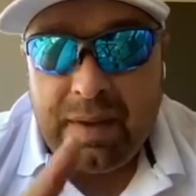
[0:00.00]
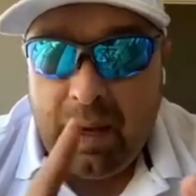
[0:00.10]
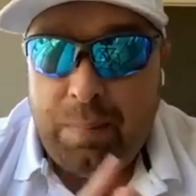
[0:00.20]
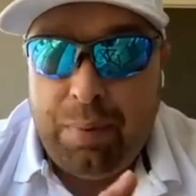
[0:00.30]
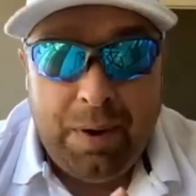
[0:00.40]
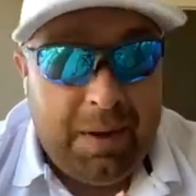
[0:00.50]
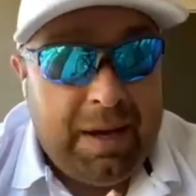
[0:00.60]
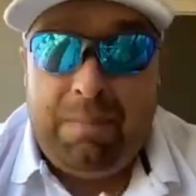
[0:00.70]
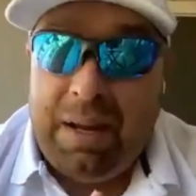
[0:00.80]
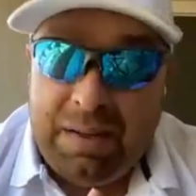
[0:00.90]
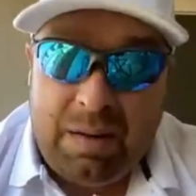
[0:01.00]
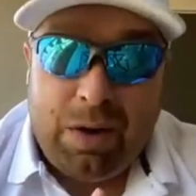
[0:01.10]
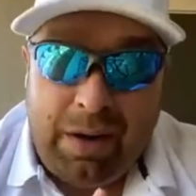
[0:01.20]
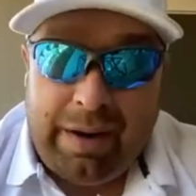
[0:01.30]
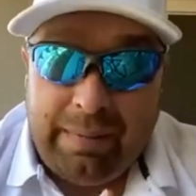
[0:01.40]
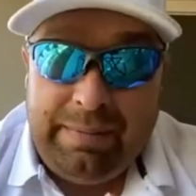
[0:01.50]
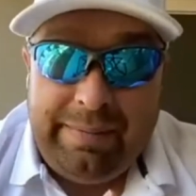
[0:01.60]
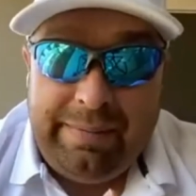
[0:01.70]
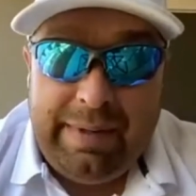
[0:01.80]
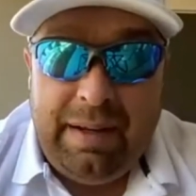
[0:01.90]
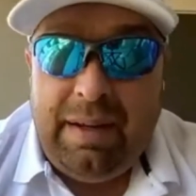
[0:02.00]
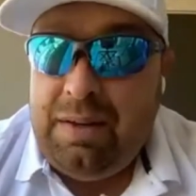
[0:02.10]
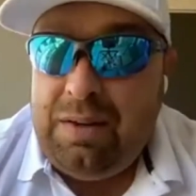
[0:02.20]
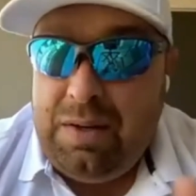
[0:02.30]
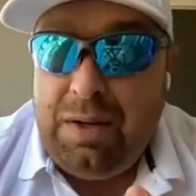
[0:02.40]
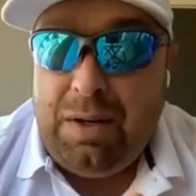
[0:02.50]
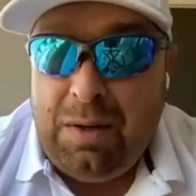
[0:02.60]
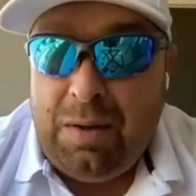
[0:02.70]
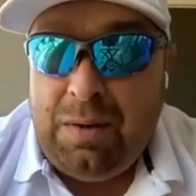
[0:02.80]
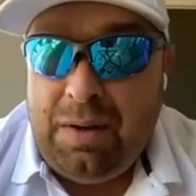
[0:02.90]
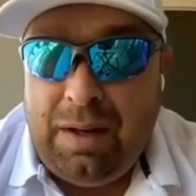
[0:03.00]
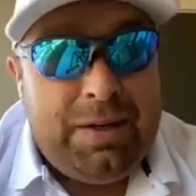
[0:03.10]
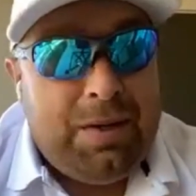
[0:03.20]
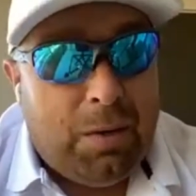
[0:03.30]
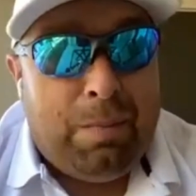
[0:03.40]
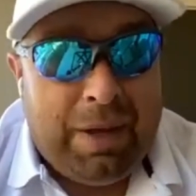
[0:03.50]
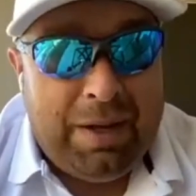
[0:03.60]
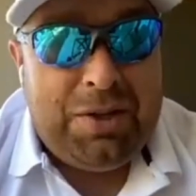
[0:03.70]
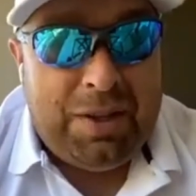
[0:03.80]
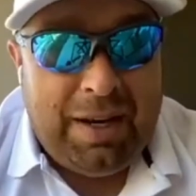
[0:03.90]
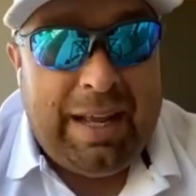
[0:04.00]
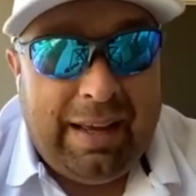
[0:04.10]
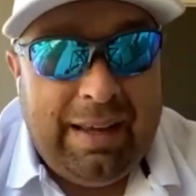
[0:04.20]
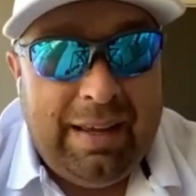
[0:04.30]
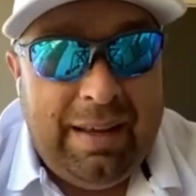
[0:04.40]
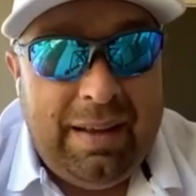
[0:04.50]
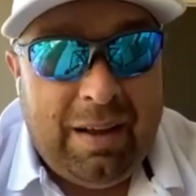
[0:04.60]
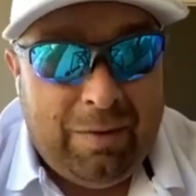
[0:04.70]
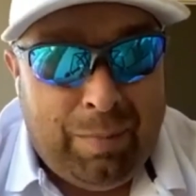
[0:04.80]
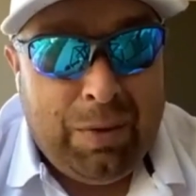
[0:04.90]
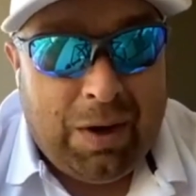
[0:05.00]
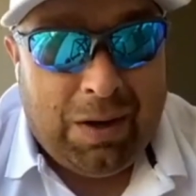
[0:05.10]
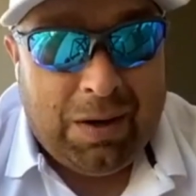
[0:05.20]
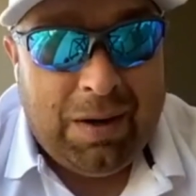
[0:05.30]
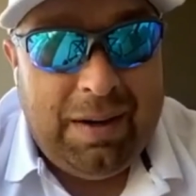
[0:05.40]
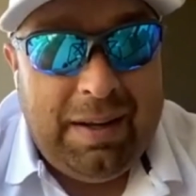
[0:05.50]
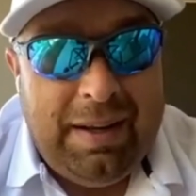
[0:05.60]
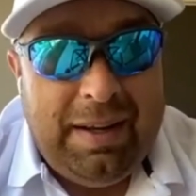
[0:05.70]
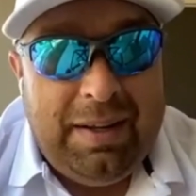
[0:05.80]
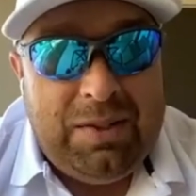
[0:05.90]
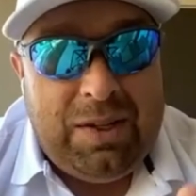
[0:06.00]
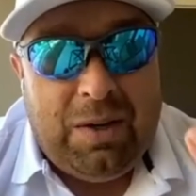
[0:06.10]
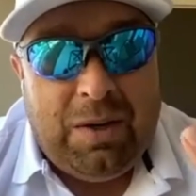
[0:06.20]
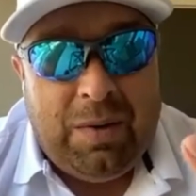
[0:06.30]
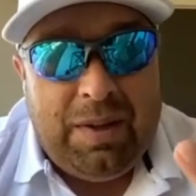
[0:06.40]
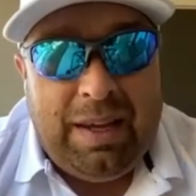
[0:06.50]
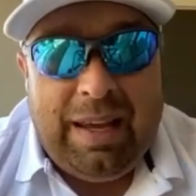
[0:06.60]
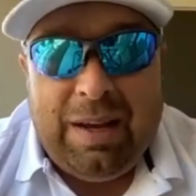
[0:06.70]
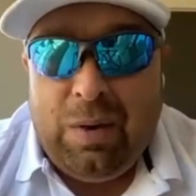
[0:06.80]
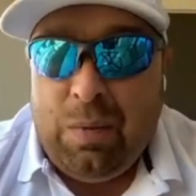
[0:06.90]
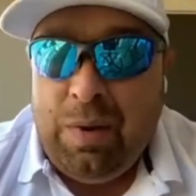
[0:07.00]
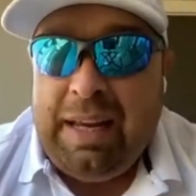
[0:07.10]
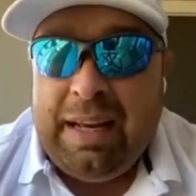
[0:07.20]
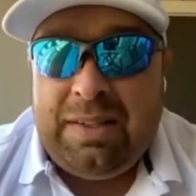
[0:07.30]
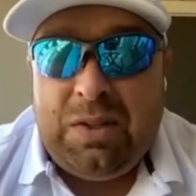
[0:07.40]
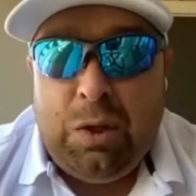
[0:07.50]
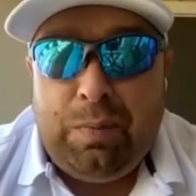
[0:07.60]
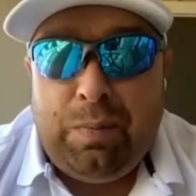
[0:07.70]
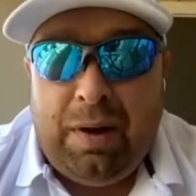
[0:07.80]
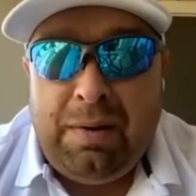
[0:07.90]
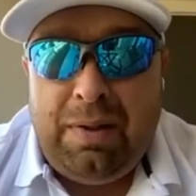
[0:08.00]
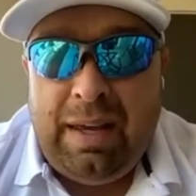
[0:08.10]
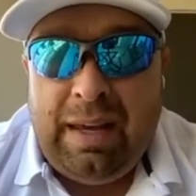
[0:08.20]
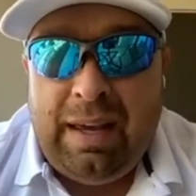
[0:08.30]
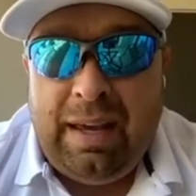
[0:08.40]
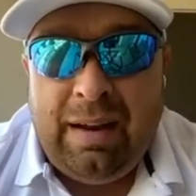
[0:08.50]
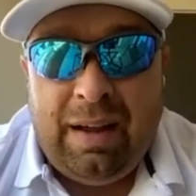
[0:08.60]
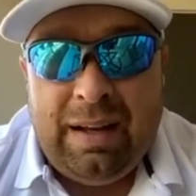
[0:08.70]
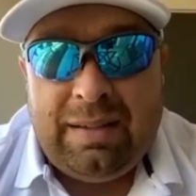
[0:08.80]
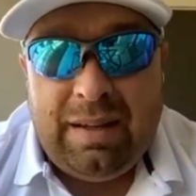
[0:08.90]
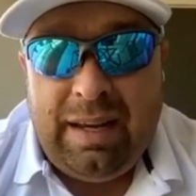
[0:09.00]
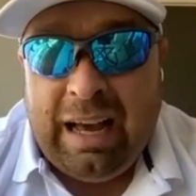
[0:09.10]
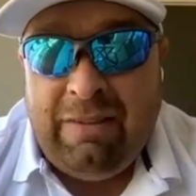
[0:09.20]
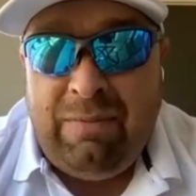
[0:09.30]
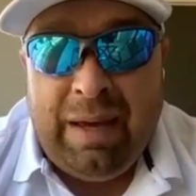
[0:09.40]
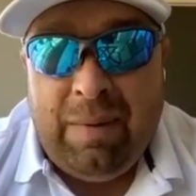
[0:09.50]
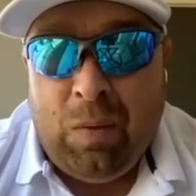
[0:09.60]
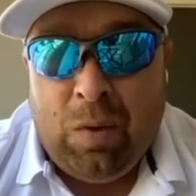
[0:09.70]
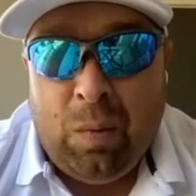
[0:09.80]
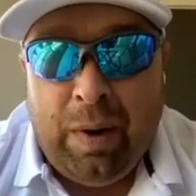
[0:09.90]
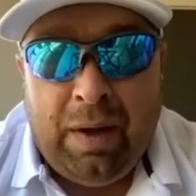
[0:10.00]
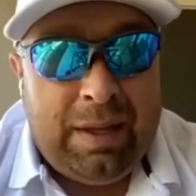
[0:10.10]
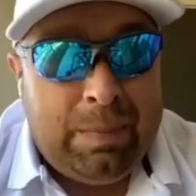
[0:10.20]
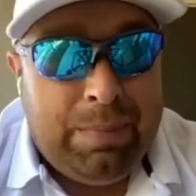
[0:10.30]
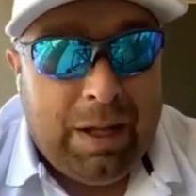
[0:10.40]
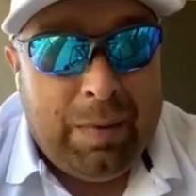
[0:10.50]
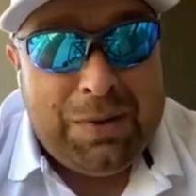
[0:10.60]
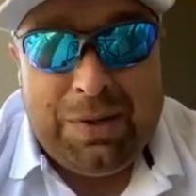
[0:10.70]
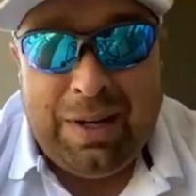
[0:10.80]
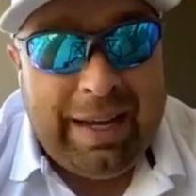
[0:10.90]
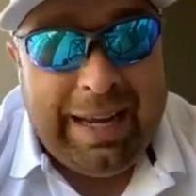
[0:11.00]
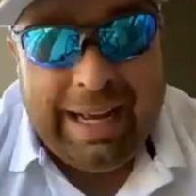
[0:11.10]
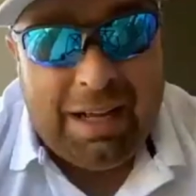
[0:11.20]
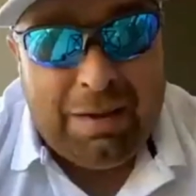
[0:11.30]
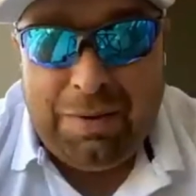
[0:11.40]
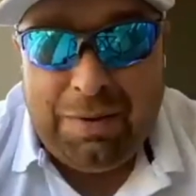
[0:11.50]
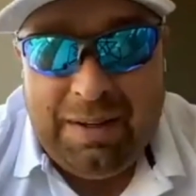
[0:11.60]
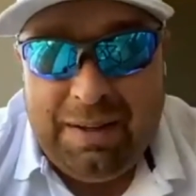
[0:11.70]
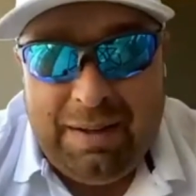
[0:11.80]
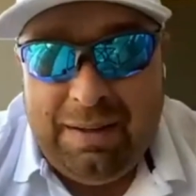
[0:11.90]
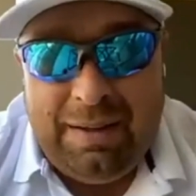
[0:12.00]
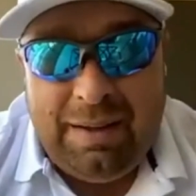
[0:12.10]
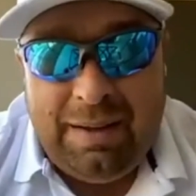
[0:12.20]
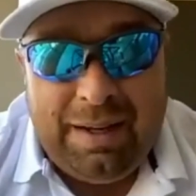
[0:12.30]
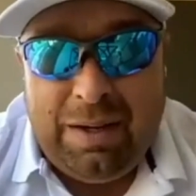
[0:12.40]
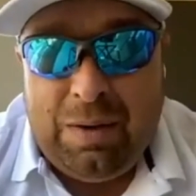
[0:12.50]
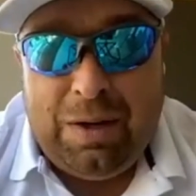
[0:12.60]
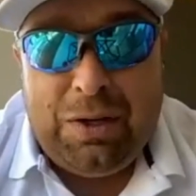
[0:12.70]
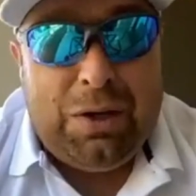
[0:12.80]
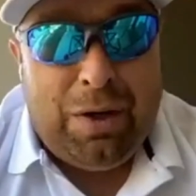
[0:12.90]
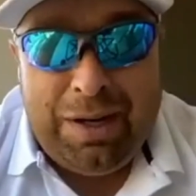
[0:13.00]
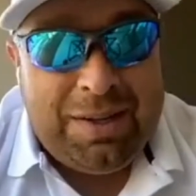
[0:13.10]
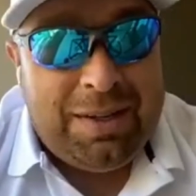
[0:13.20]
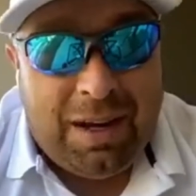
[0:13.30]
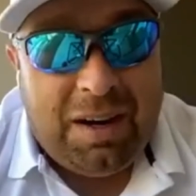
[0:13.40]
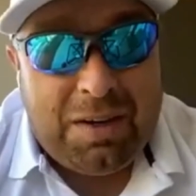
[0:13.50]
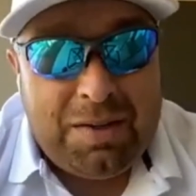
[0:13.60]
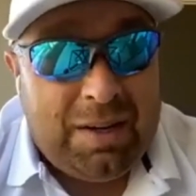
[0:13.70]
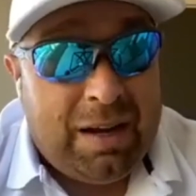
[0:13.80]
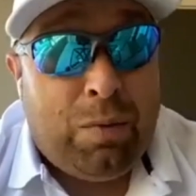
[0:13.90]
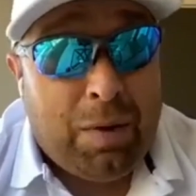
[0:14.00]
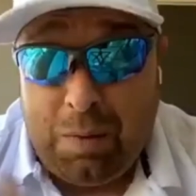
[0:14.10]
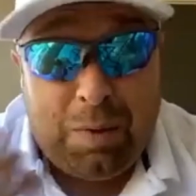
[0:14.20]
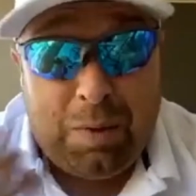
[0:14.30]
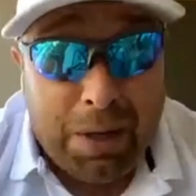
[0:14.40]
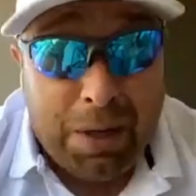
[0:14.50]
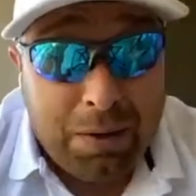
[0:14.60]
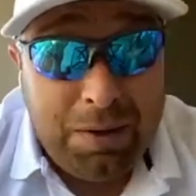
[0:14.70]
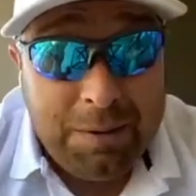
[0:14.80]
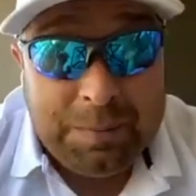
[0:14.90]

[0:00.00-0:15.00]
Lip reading: a brilliant piece of marketing, two, a total punch in the neck of blue collar. So it really is this two-pronged thing. And honestly, I've met more wealthy plumbers than I have, attorneys and doctors. And I've worked with both.